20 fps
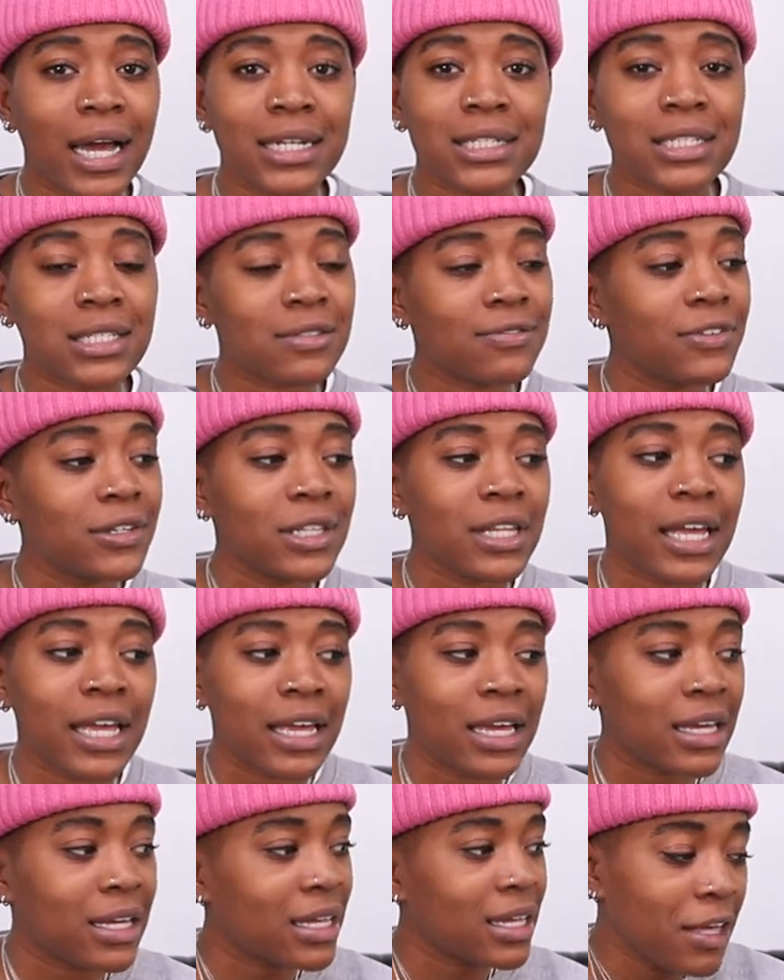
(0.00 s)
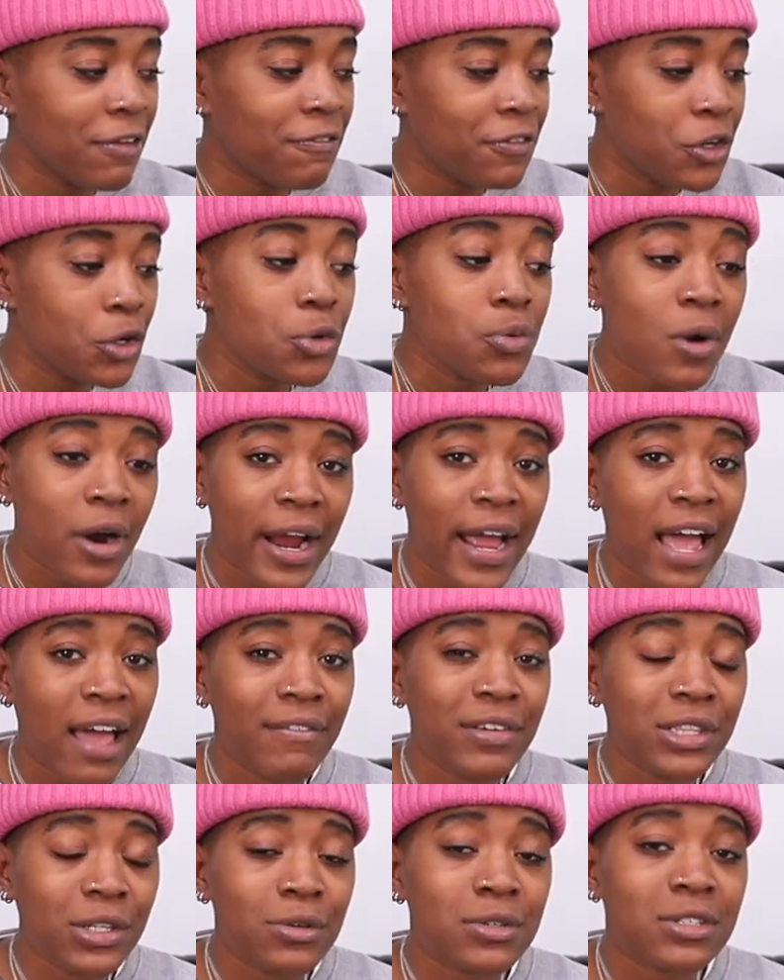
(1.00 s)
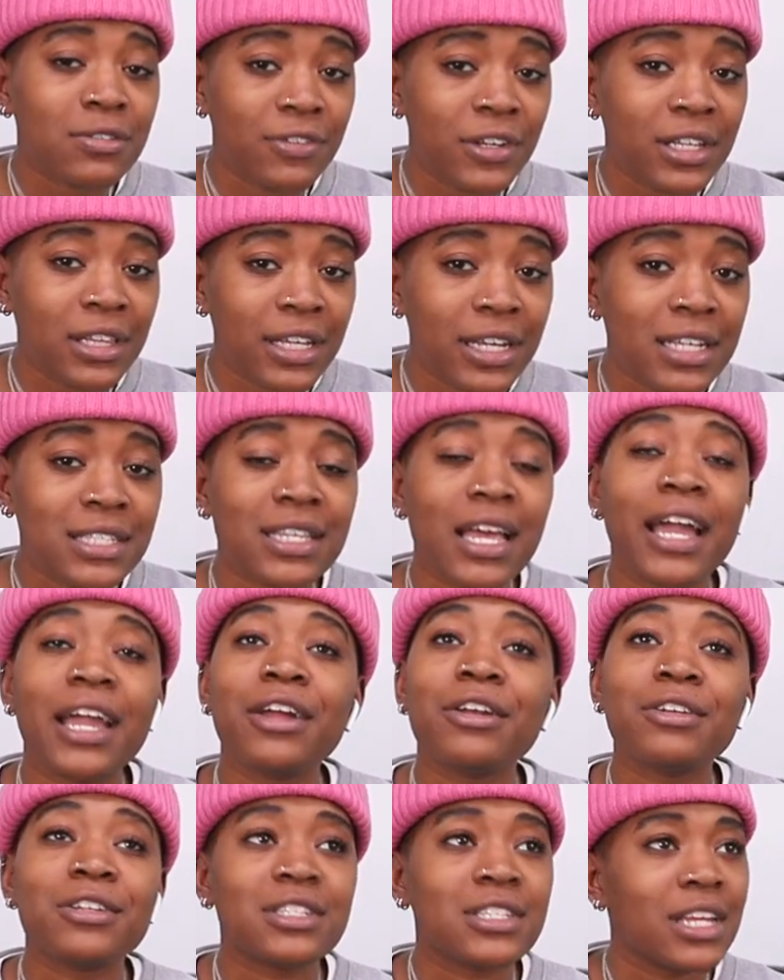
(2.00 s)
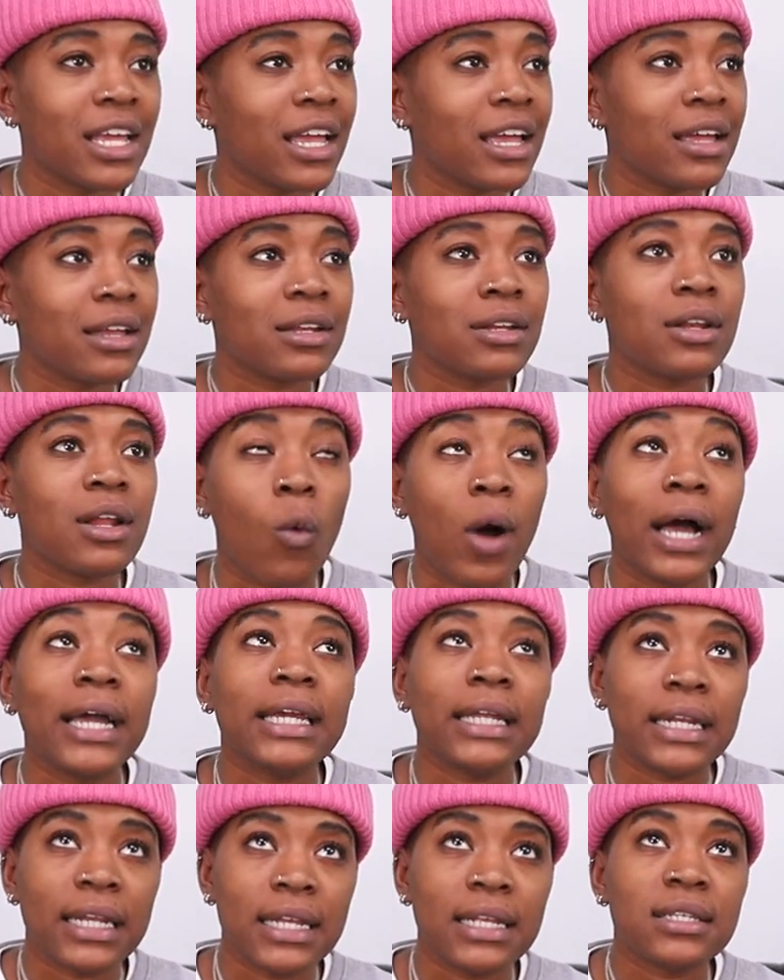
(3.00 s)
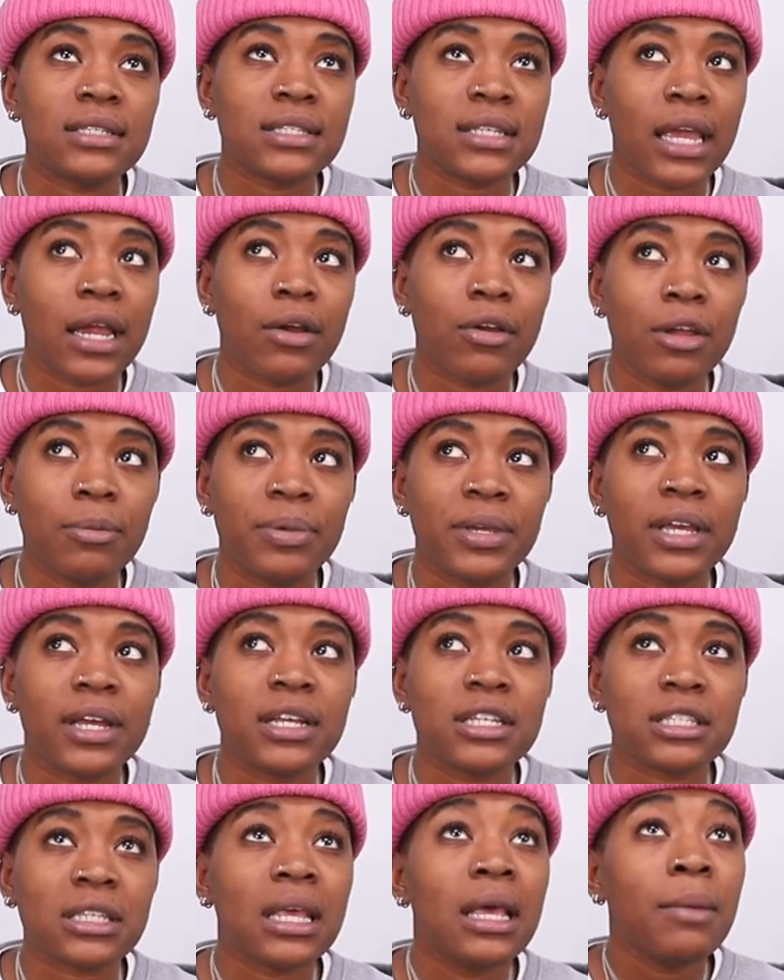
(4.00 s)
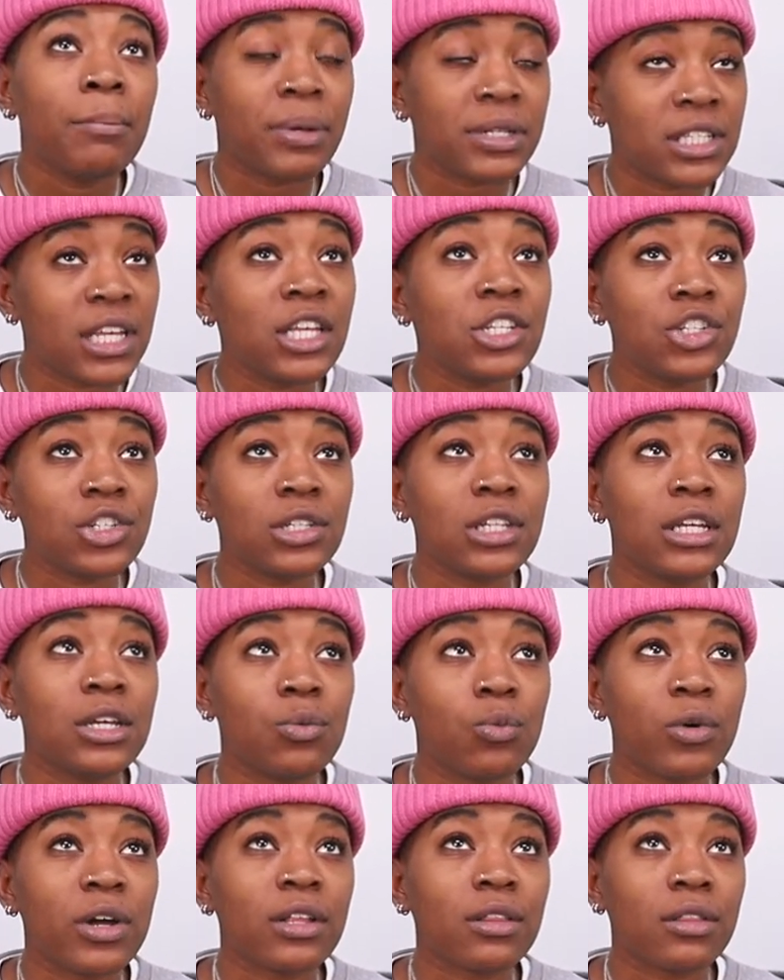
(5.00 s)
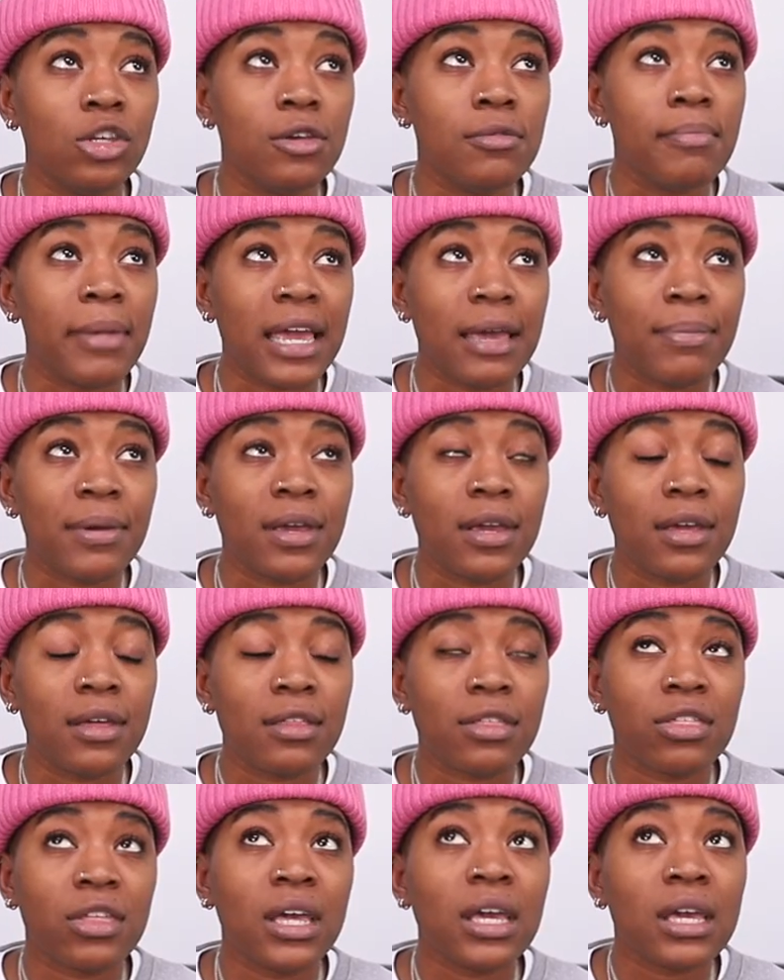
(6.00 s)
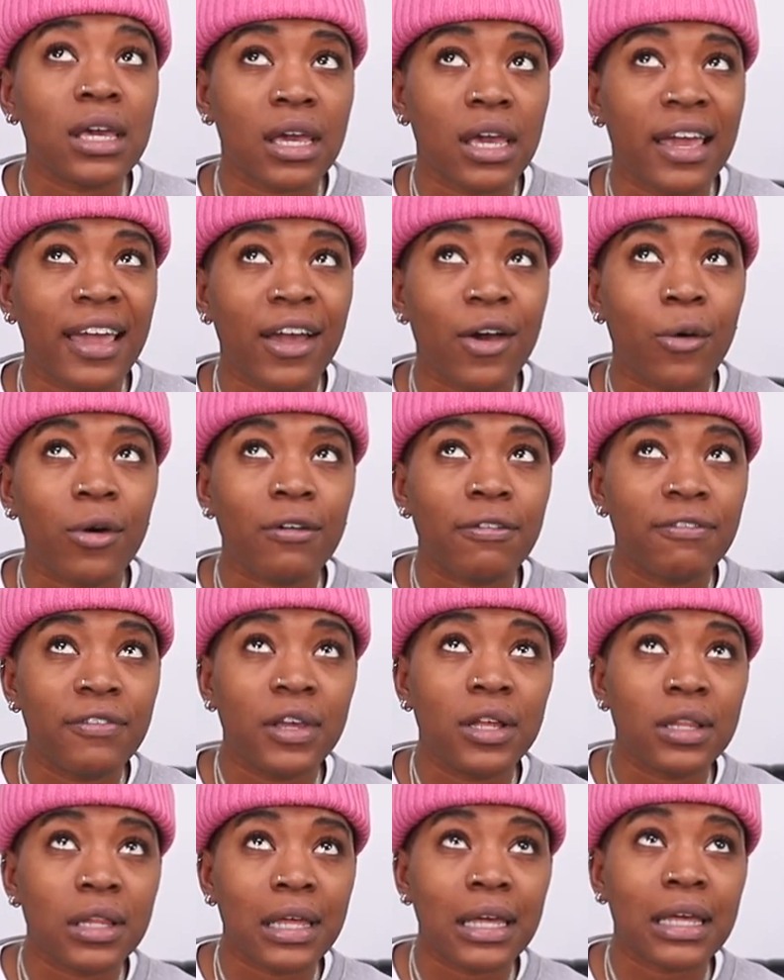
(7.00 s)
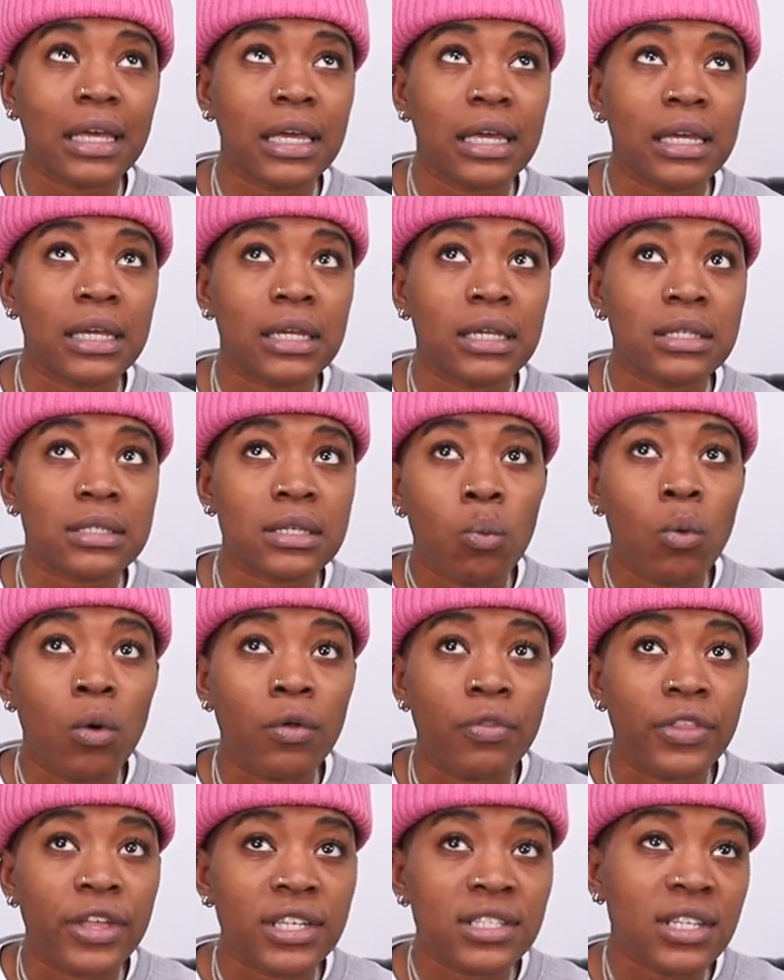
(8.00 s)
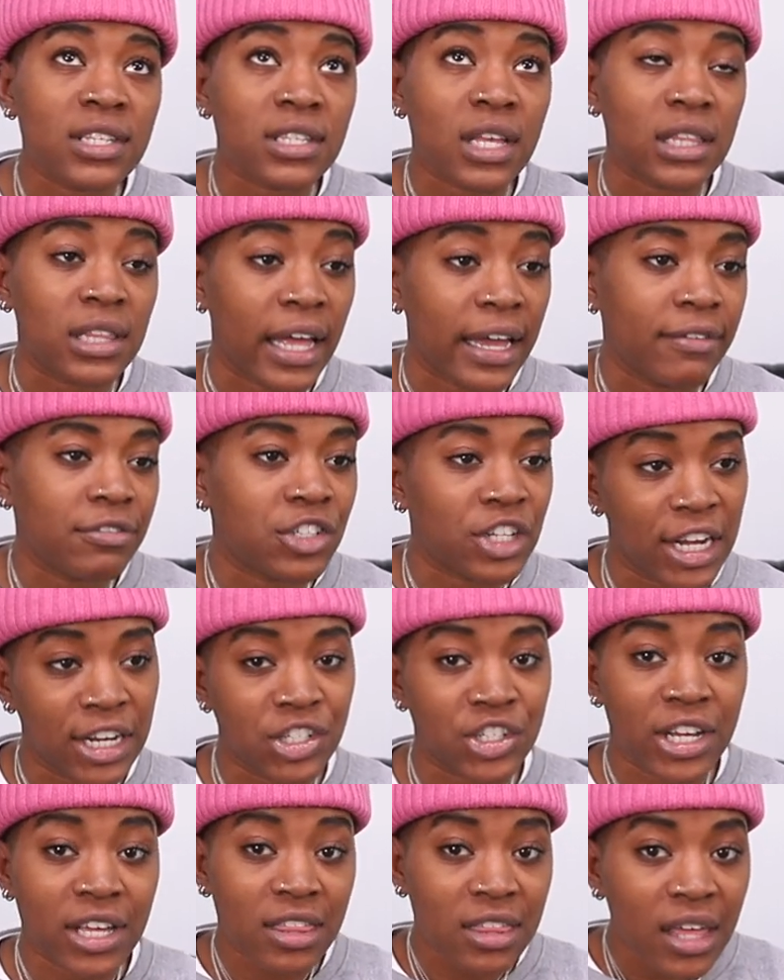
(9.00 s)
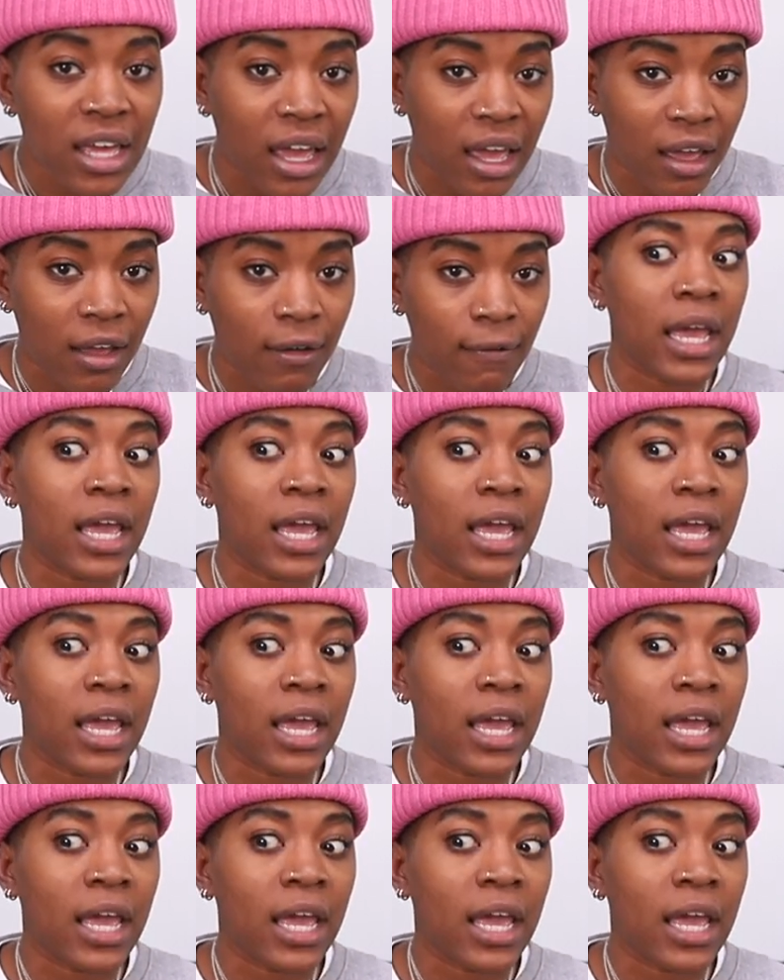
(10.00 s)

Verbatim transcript: I just feel like if you are having those feelings, I understand why it is scary, because potentially what you may be thinking or feeling is, well, this is a life-changing thing.